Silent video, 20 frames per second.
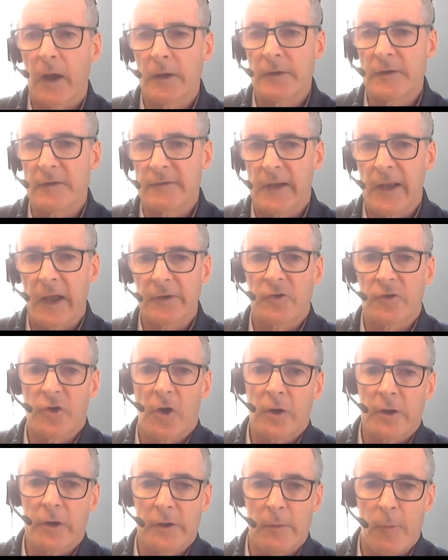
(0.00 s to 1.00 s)
And there's a lot
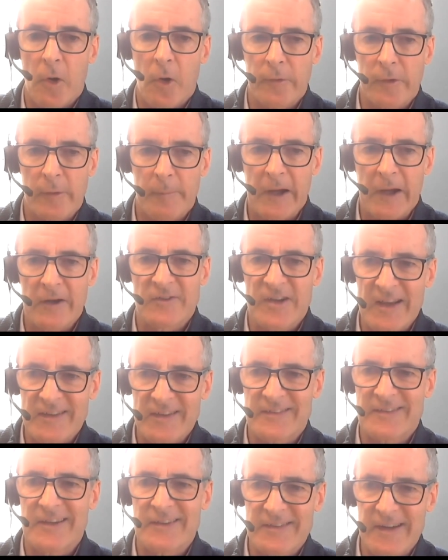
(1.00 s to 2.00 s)
of talk at the moment about
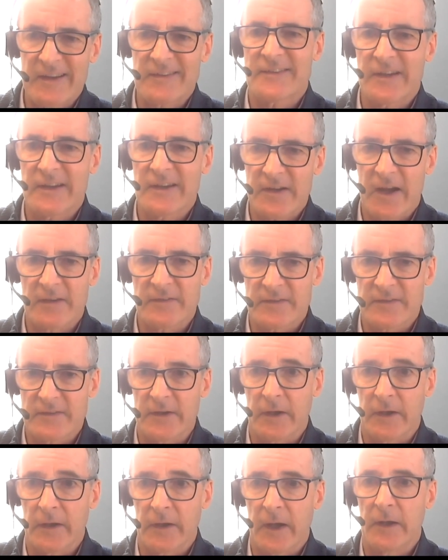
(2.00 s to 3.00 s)
testing.
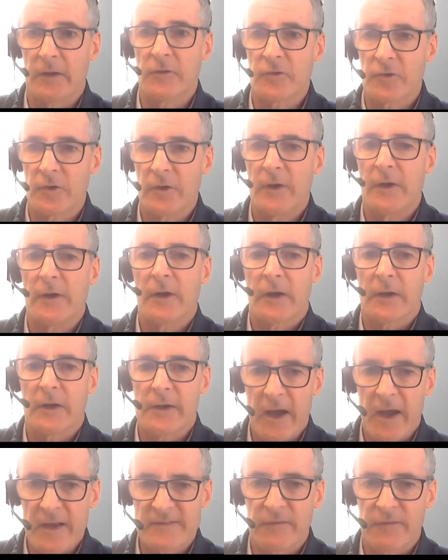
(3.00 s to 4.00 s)
And
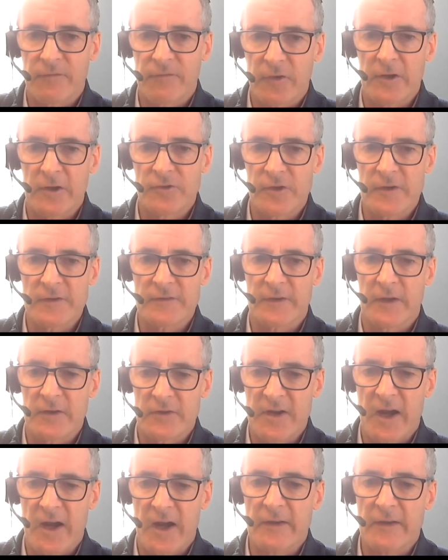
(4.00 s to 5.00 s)
yes, if countries
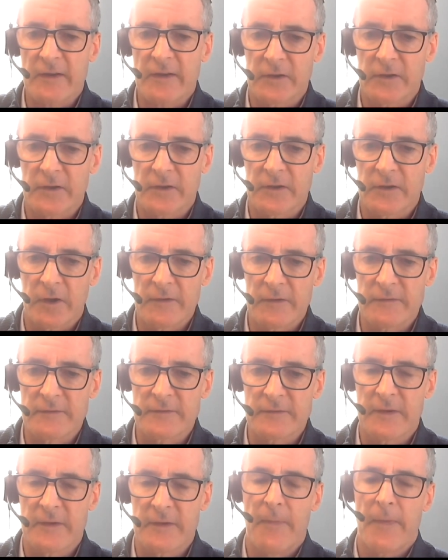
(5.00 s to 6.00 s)
can test, it
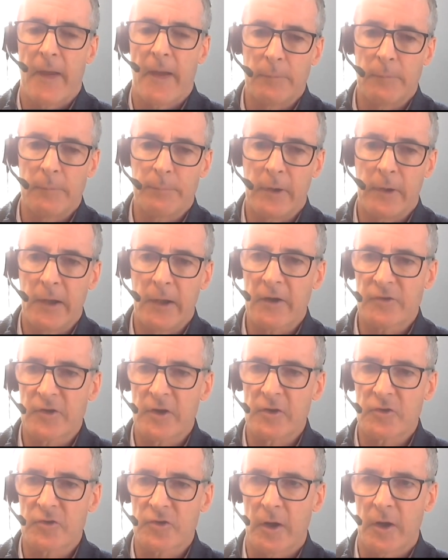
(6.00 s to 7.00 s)
does help a
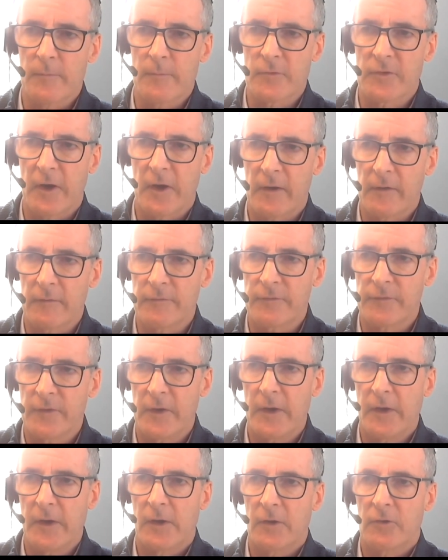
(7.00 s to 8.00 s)
lot in terms of
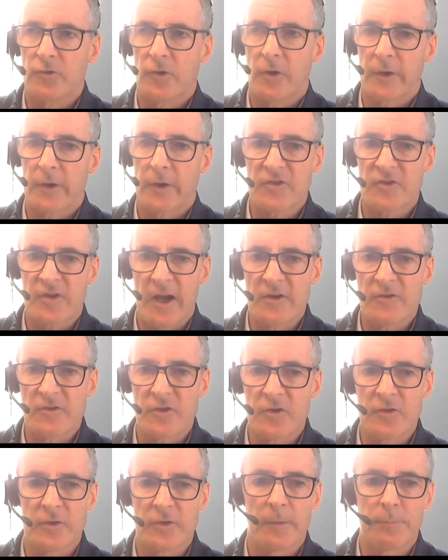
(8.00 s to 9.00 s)
drawing
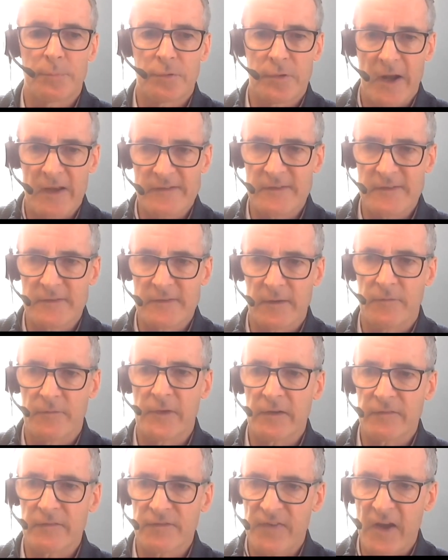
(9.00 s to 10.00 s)
attention to the presence
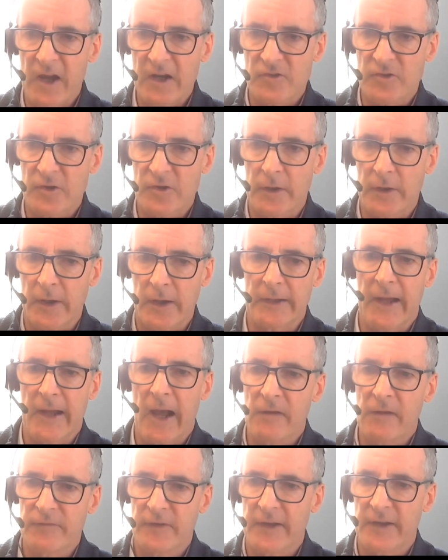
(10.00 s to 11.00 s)
of the infection
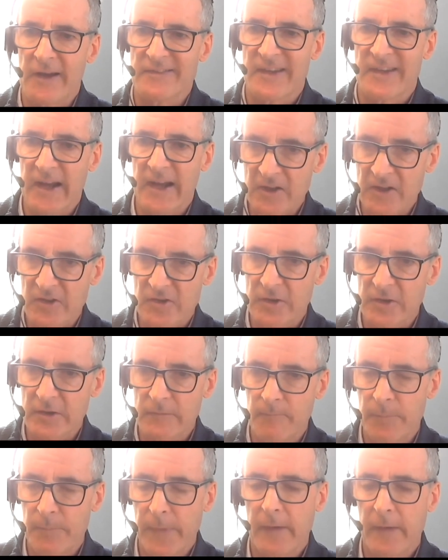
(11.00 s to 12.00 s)
and galvanizing
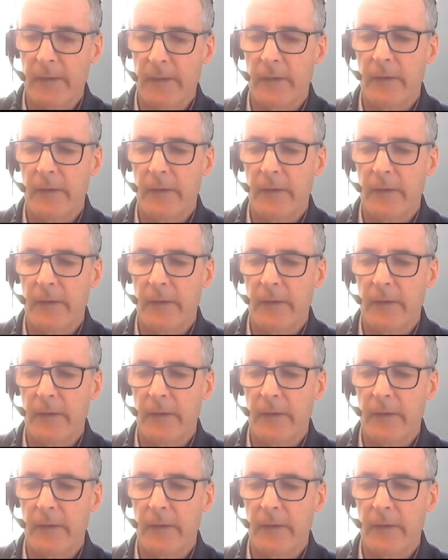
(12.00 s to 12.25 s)
action.